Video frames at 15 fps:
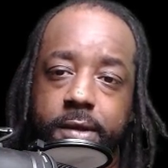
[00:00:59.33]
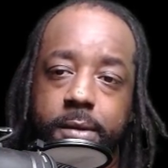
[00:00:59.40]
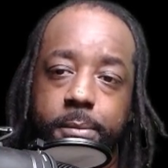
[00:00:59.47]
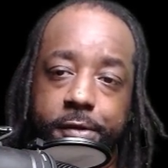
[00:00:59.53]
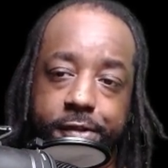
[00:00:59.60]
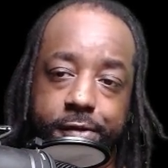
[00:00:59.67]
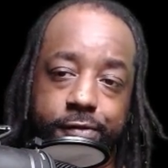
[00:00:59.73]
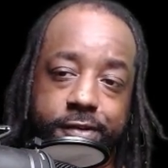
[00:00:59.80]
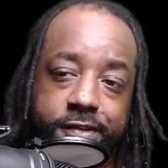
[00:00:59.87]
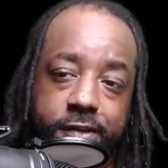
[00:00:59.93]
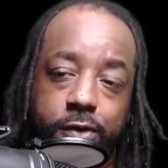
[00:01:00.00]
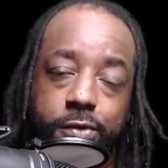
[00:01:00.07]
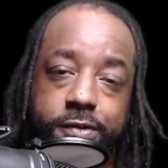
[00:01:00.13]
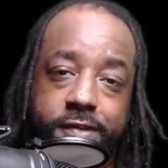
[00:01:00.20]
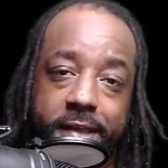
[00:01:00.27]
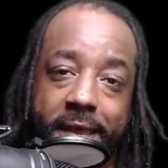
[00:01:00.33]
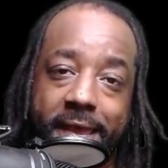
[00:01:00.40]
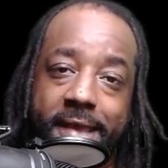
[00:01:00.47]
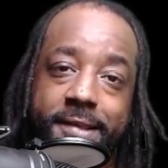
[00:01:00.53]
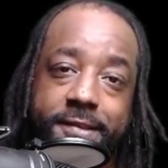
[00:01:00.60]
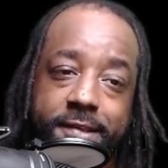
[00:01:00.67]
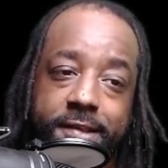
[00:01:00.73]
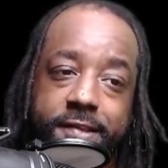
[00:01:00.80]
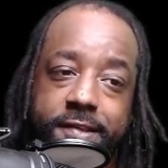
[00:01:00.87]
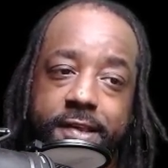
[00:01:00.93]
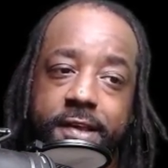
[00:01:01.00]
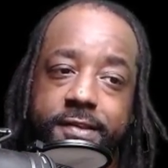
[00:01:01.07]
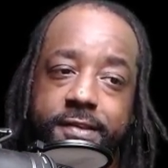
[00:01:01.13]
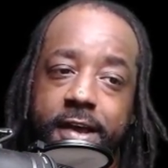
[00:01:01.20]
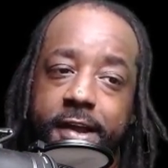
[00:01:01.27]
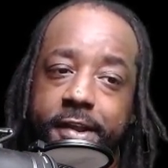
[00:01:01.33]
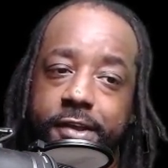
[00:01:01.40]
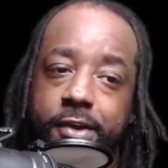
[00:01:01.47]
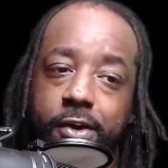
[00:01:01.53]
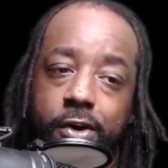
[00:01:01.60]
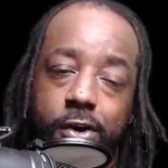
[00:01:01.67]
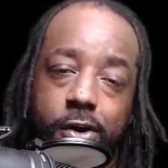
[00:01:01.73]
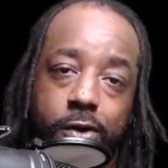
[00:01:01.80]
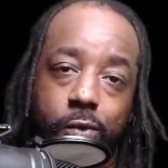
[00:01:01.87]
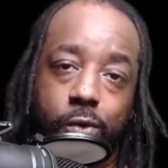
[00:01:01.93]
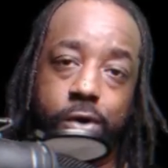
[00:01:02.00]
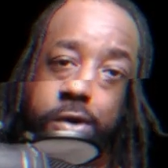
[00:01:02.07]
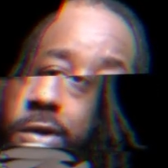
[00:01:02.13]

but the results and success out of your hard work